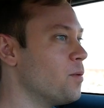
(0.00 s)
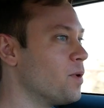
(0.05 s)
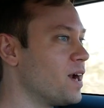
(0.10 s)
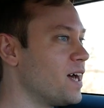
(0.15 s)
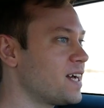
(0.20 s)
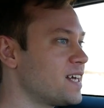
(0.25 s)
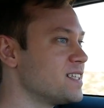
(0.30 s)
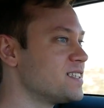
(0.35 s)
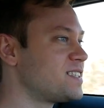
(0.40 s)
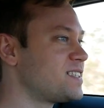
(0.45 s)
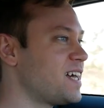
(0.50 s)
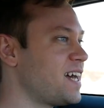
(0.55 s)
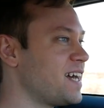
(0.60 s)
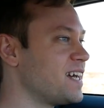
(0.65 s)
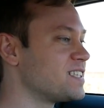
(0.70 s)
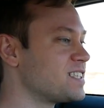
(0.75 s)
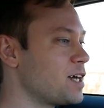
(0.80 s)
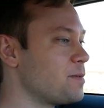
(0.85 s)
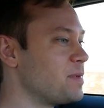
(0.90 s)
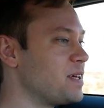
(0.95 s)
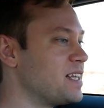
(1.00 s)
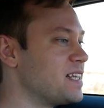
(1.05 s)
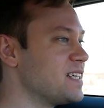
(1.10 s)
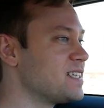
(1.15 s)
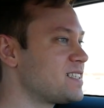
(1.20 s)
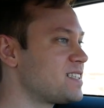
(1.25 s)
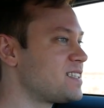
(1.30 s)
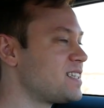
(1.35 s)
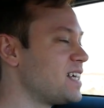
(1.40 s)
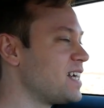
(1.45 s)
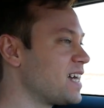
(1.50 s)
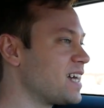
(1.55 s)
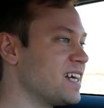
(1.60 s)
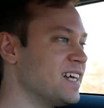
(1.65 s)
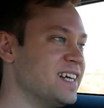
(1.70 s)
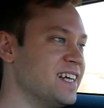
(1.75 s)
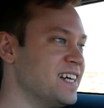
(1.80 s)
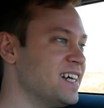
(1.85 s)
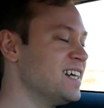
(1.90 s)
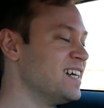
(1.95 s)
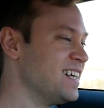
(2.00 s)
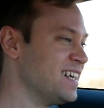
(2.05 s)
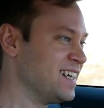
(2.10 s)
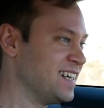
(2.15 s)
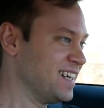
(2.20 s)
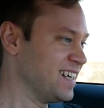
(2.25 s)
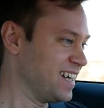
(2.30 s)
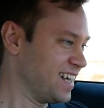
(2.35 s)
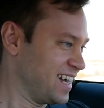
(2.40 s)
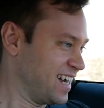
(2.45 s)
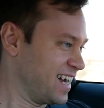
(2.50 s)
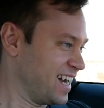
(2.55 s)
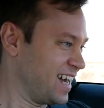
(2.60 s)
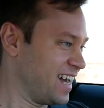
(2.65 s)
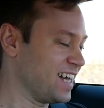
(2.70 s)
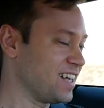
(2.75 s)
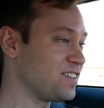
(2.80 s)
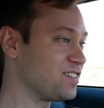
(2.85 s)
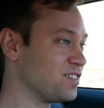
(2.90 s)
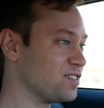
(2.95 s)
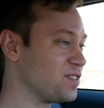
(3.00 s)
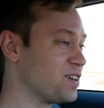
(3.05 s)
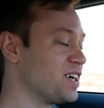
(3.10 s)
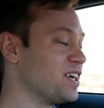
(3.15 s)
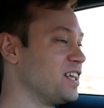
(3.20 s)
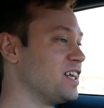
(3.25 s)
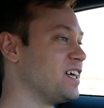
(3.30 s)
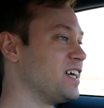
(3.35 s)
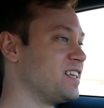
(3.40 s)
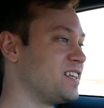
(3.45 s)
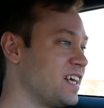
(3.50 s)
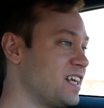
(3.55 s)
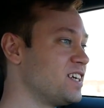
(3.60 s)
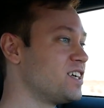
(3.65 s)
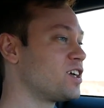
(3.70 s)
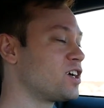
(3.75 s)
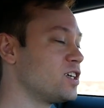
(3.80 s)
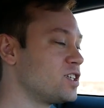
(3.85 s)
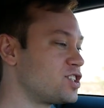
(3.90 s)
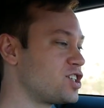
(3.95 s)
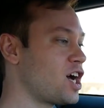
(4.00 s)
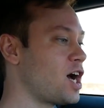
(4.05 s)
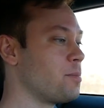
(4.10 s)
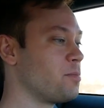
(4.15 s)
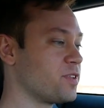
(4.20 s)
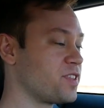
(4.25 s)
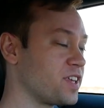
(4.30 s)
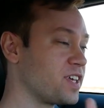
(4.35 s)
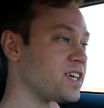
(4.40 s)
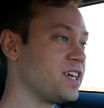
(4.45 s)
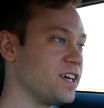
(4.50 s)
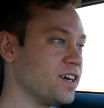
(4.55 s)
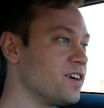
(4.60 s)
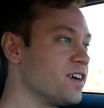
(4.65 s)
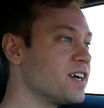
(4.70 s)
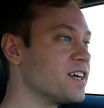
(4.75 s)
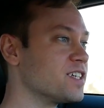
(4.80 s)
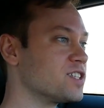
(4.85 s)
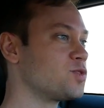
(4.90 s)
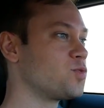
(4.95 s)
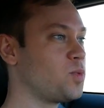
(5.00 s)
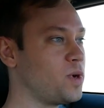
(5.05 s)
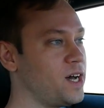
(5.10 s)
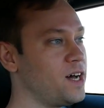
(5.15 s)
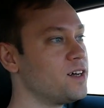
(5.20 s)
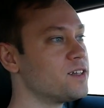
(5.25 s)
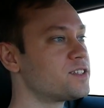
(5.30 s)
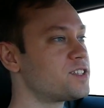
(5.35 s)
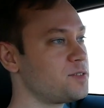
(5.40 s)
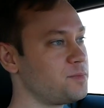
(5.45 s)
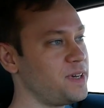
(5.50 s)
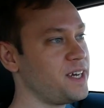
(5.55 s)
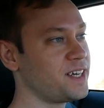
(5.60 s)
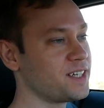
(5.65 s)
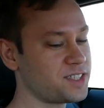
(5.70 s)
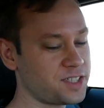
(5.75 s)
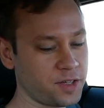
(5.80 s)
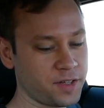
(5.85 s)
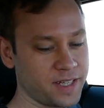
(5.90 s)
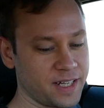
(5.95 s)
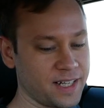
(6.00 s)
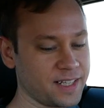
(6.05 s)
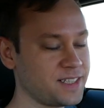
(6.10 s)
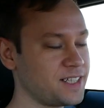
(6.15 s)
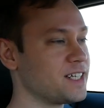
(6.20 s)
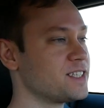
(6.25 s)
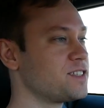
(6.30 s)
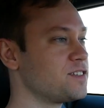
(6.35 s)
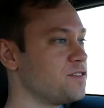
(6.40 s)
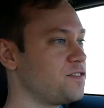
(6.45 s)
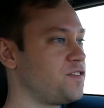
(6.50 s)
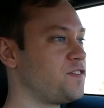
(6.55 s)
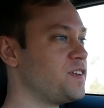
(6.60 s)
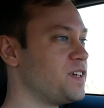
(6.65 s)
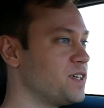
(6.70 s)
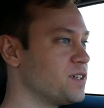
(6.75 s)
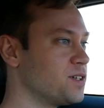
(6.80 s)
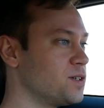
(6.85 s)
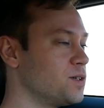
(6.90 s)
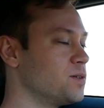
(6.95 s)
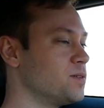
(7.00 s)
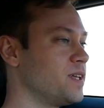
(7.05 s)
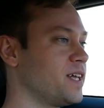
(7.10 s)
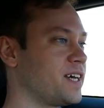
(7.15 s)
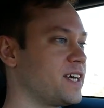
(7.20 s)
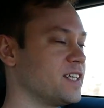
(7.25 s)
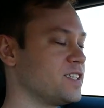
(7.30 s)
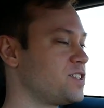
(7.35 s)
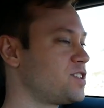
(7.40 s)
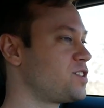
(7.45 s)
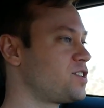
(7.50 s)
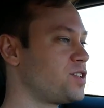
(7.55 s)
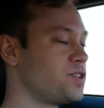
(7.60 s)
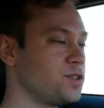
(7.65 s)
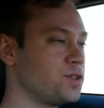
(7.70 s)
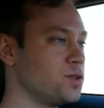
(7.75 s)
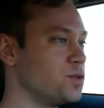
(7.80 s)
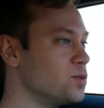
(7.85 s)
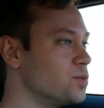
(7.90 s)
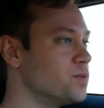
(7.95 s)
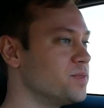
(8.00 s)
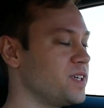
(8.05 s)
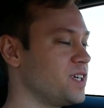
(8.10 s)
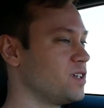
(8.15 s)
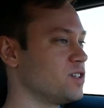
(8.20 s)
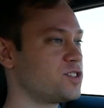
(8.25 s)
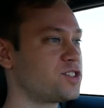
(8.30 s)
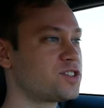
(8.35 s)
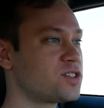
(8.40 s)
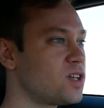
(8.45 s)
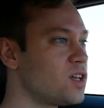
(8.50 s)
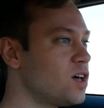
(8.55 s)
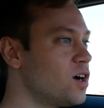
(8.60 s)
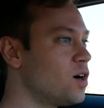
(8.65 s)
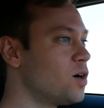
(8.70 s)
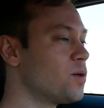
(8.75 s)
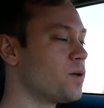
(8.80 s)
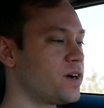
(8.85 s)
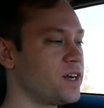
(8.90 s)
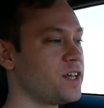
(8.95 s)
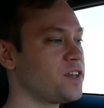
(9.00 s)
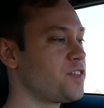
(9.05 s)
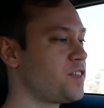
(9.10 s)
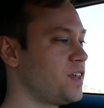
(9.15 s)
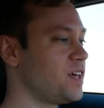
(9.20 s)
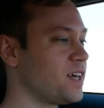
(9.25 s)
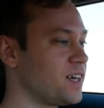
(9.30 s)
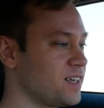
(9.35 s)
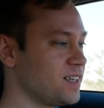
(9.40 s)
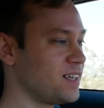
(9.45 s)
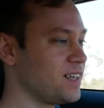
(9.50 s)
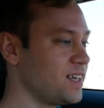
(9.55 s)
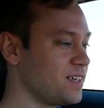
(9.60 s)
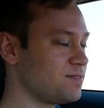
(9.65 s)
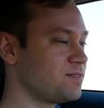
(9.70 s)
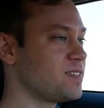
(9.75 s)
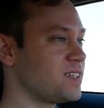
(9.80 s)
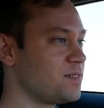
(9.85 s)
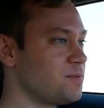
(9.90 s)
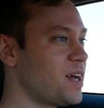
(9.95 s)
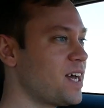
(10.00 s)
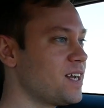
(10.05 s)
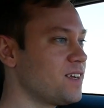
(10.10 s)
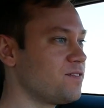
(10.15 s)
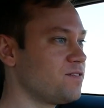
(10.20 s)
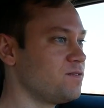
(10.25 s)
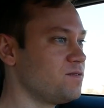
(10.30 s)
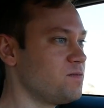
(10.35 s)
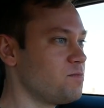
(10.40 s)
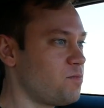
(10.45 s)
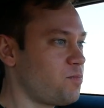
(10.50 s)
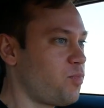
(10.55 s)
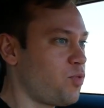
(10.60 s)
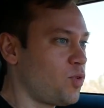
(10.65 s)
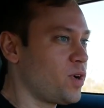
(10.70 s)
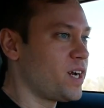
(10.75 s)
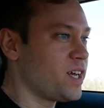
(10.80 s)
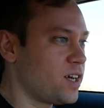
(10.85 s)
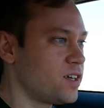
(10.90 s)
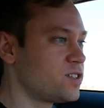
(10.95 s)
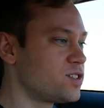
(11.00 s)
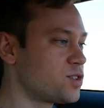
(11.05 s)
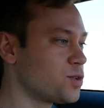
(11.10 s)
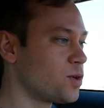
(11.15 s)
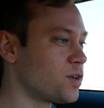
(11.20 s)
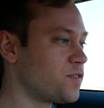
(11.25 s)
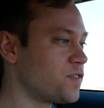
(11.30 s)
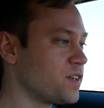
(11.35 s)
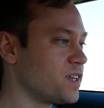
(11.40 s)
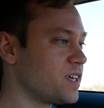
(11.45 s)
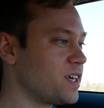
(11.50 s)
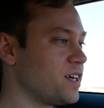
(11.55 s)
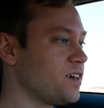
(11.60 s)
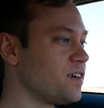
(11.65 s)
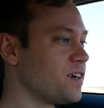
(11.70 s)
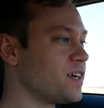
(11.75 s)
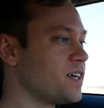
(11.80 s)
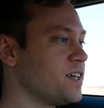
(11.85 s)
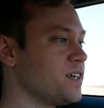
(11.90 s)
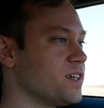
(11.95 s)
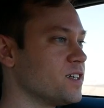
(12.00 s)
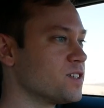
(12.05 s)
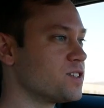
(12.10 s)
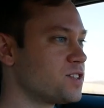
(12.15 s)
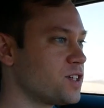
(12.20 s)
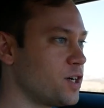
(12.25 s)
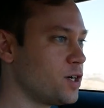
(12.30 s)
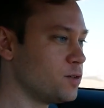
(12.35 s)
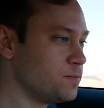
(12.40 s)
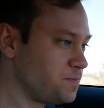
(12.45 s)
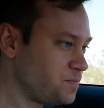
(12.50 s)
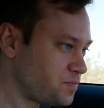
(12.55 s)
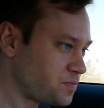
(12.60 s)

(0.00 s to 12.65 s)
What I can say is I mean this thing it really they did a good job with the gearing as well to make it so that it doesn't feel like it's too you know slow or anything they made it pretty short for the gearing here. So